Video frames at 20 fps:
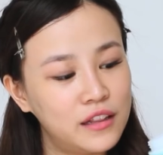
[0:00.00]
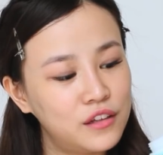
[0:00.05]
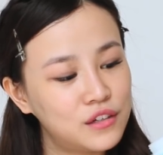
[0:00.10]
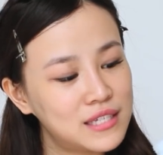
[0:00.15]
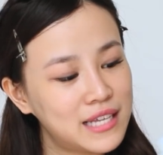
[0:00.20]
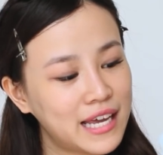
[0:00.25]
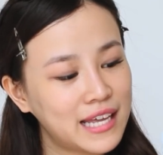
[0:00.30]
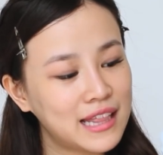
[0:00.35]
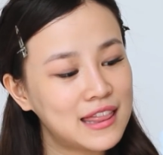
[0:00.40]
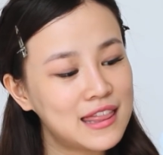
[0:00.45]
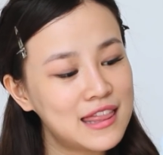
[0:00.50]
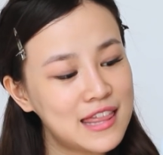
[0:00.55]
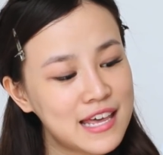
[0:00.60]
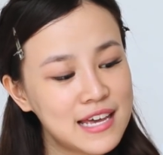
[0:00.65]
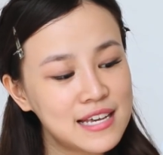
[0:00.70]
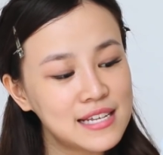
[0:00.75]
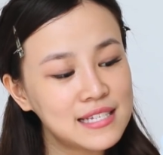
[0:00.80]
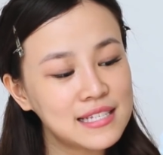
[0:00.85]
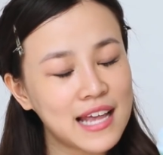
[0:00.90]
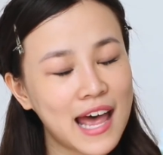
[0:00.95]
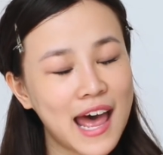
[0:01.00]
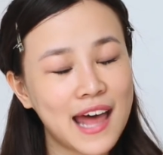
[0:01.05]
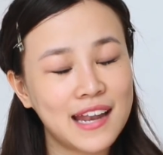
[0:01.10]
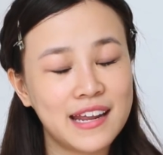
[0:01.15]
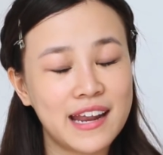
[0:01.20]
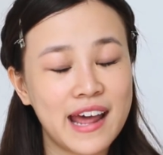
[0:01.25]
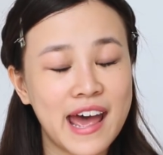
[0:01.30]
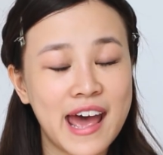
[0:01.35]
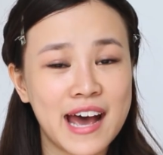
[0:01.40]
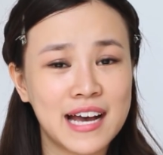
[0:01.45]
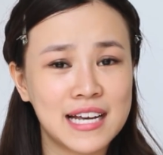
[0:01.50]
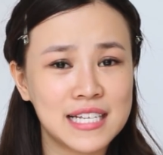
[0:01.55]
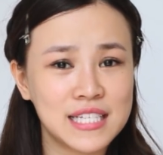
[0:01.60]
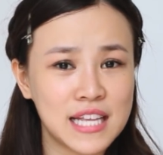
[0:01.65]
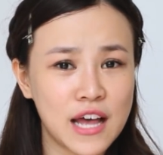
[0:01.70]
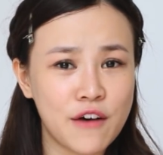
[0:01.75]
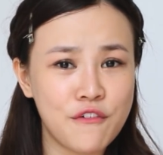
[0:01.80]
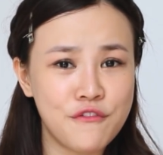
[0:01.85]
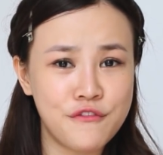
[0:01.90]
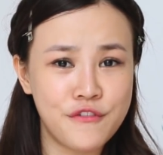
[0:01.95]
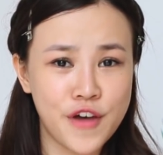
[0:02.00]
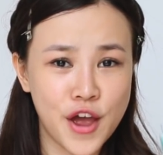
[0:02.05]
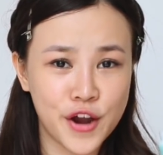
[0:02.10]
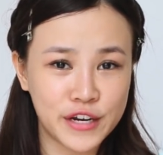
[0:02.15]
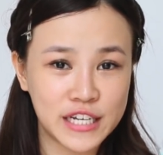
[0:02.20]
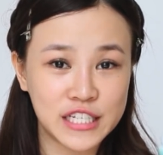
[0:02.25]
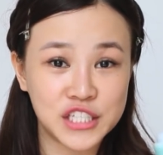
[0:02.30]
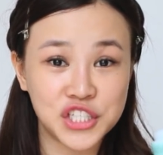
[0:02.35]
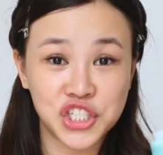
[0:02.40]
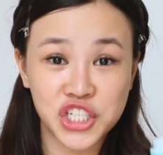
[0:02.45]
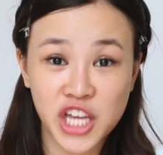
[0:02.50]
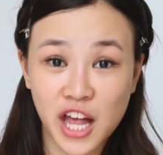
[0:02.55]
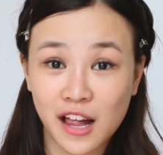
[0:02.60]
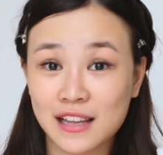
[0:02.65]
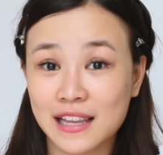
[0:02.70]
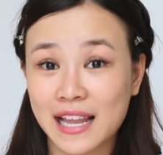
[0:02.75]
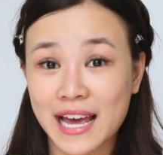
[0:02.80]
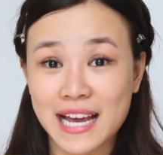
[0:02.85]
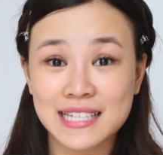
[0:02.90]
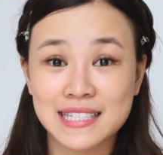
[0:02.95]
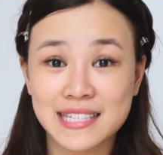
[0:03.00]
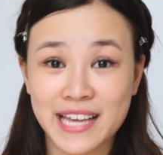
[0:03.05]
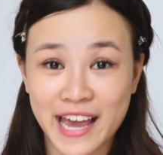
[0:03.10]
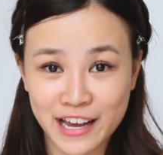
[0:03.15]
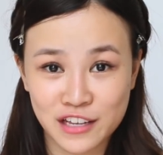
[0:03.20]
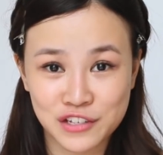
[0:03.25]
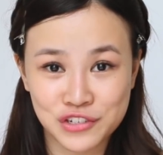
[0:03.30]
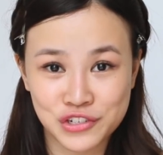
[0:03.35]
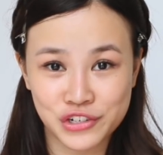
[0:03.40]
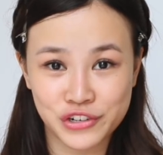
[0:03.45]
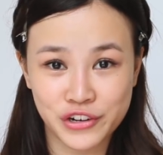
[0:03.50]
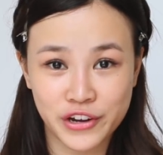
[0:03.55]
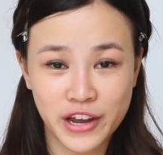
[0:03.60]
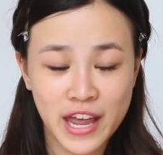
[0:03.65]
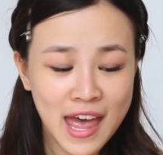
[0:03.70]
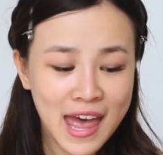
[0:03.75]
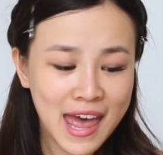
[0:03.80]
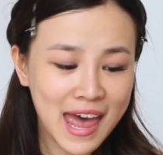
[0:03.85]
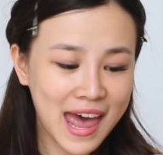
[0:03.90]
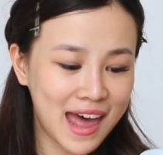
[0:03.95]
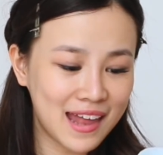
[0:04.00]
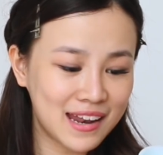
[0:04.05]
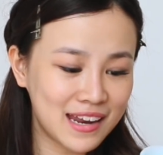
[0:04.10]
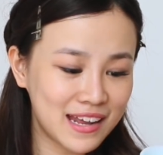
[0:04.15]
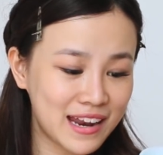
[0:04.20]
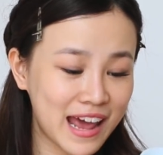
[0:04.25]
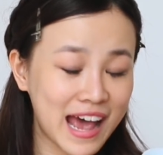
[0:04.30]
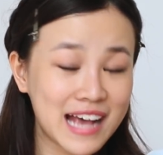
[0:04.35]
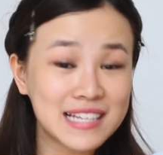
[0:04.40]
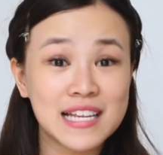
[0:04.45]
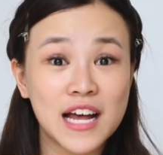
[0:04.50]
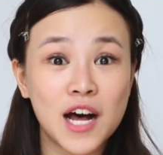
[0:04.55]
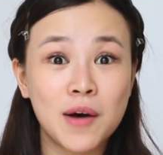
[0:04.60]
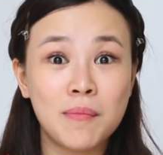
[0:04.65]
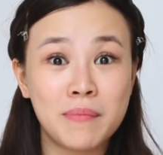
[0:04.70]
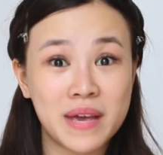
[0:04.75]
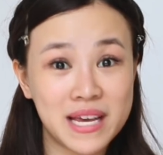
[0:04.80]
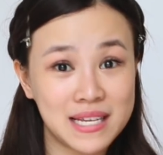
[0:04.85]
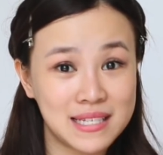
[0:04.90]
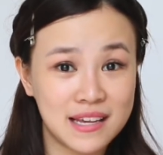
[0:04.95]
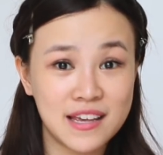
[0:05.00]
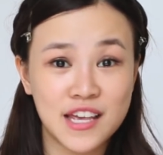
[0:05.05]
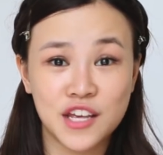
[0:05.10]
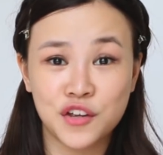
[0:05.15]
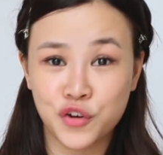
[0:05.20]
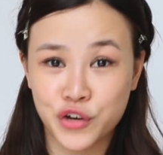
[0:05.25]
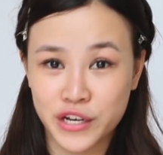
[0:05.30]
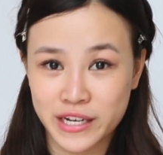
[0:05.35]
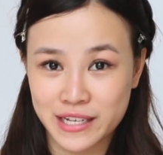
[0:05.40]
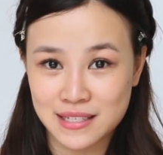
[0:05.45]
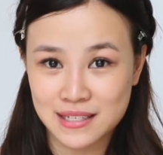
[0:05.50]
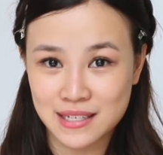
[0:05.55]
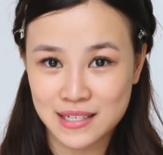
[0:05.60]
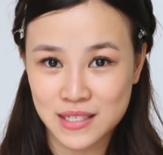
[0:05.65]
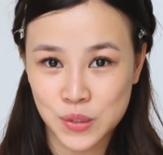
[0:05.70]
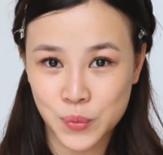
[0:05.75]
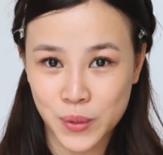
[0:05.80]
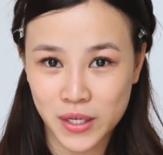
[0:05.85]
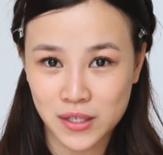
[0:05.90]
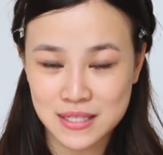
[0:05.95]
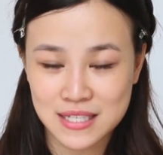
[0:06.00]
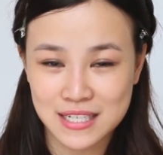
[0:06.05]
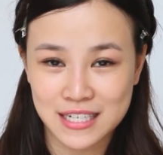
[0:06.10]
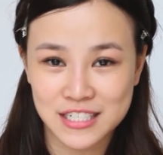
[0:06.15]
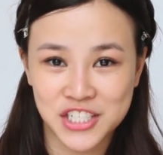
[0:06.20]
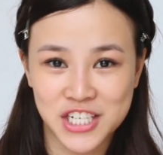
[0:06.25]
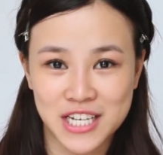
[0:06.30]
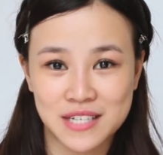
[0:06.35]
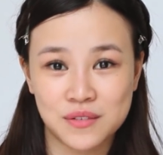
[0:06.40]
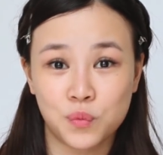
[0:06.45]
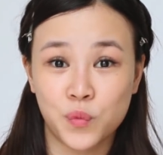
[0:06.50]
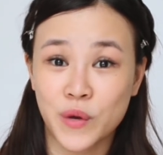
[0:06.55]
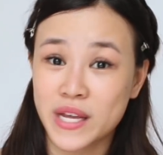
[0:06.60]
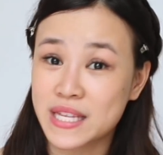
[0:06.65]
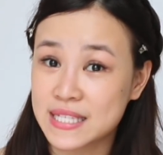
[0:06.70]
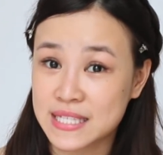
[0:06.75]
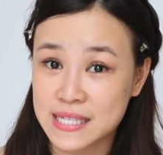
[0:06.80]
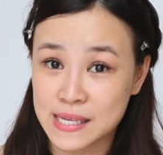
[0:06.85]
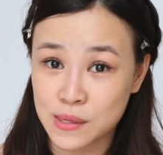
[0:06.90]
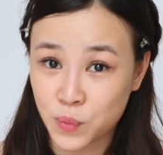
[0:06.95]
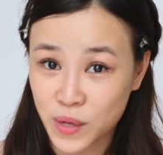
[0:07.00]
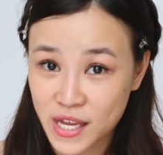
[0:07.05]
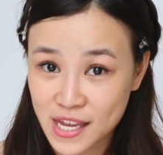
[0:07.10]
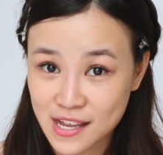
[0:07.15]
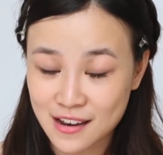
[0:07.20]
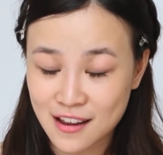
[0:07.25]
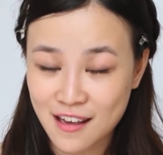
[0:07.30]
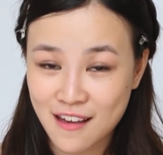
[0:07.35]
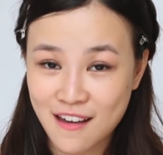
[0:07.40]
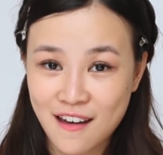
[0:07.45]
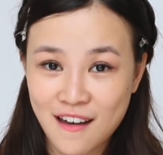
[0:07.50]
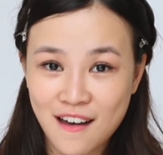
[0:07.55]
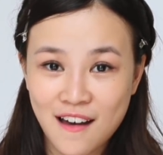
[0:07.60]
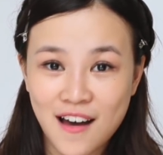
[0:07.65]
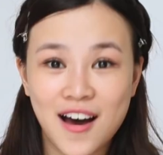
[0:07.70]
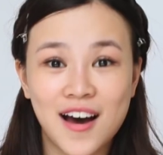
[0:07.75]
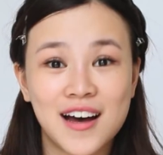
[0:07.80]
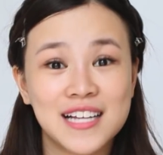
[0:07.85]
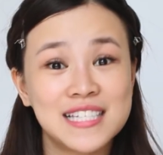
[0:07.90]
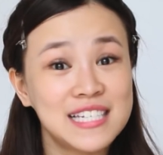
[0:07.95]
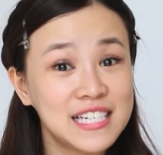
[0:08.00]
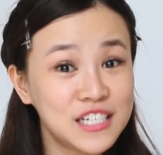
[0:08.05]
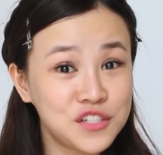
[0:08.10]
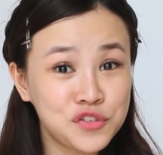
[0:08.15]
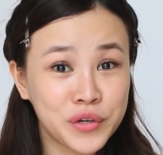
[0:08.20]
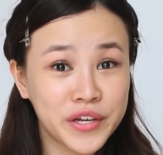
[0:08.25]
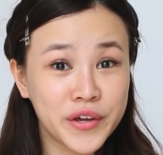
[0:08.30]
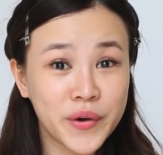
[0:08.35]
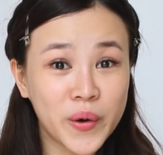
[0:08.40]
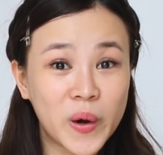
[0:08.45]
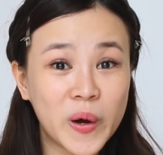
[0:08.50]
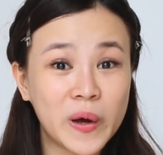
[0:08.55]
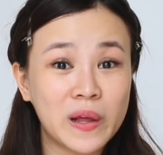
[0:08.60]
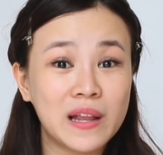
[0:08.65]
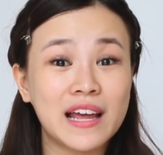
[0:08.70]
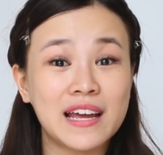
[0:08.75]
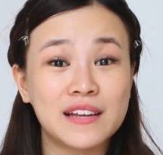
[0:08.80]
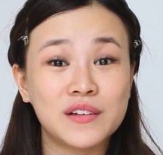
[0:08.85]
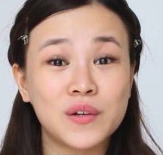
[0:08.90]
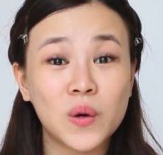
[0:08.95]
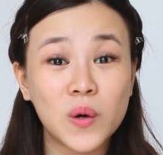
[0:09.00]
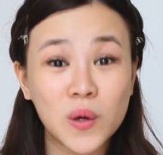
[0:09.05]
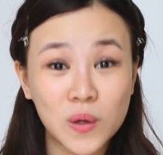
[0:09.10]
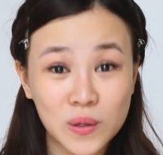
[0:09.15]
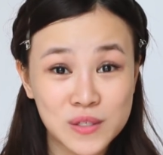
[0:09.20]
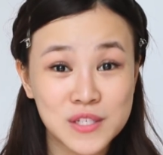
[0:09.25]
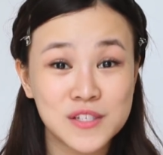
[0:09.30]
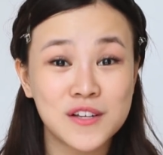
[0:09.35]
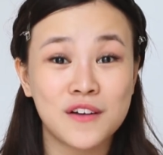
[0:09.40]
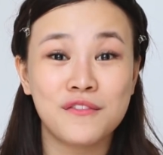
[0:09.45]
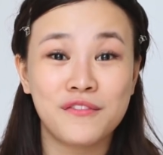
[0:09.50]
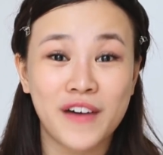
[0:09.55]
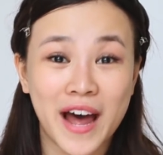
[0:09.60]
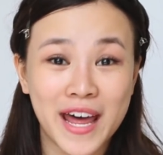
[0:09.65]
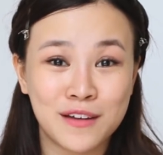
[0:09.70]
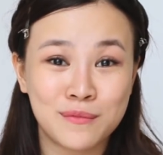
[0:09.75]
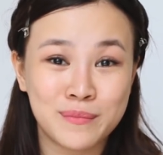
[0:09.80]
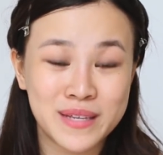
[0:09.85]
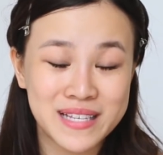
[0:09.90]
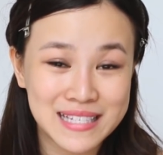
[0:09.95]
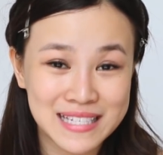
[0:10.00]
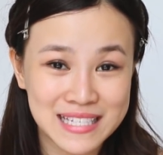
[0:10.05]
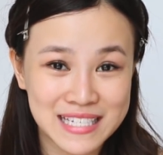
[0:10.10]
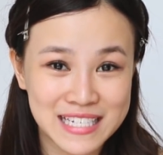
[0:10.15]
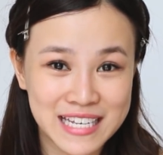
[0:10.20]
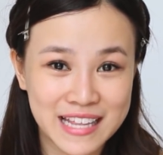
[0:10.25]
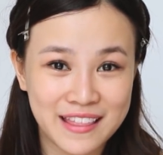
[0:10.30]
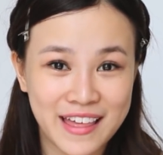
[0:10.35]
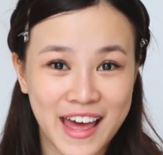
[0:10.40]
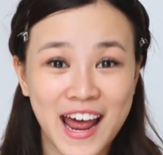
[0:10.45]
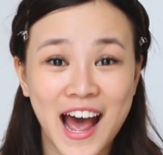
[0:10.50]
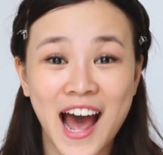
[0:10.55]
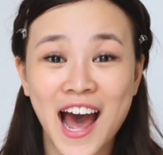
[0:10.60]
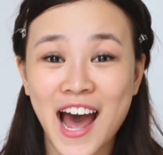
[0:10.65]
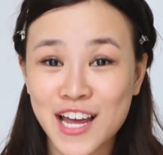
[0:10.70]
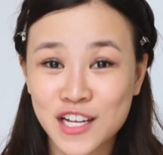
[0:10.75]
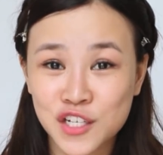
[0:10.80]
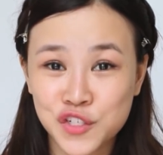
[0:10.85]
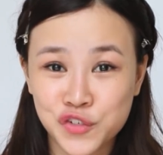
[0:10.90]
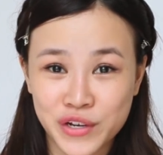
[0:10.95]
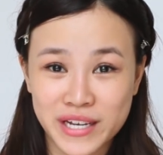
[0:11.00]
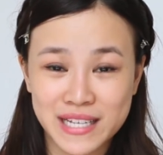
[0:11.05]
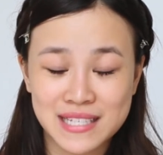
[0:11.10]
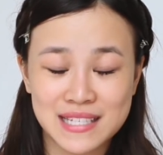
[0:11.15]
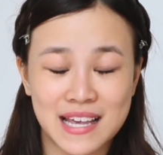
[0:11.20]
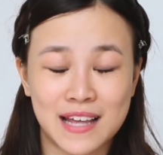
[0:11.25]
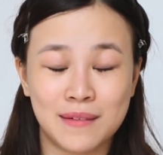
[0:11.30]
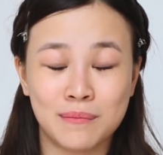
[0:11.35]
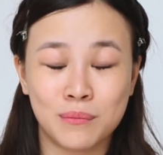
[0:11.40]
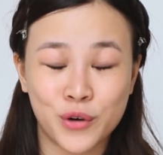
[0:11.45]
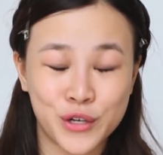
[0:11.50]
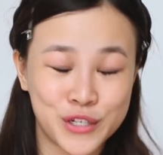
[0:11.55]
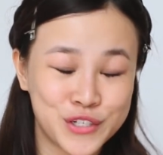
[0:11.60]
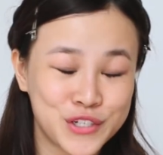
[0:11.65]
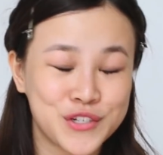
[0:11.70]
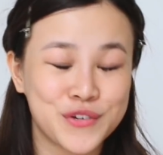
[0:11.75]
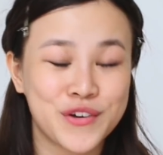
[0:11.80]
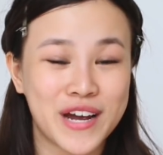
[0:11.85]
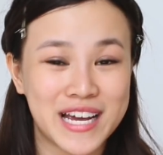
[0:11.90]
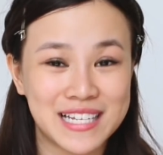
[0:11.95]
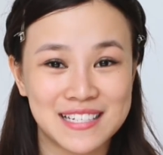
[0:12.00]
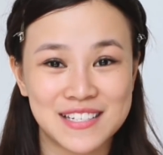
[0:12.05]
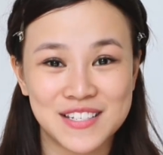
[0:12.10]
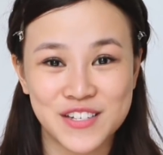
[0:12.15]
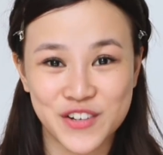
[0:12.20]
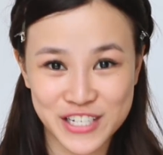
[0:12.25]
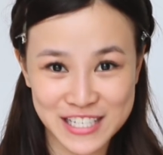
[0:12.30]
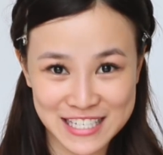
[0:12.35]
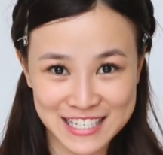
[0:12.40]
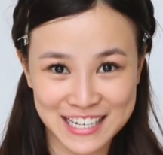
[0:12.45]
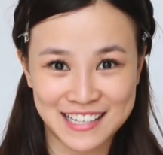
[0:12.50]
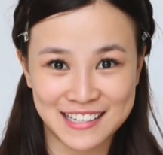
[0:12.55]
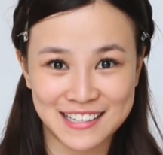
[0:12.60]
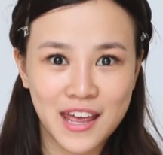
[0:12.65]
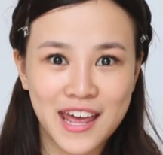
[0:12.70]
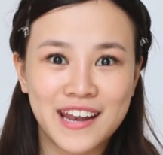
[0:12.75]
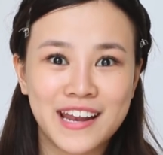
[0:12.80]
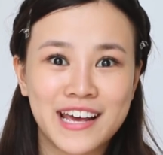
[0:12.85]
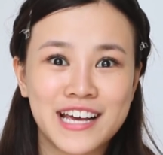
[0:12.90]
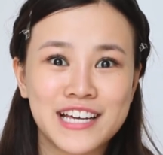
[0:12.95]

It looks like this and it has a very gel-like texture. And it has amazing ingredients as well, such as red seaweed, tea tree oil, and also vitamin C that hydrates and moisturizes your skin. And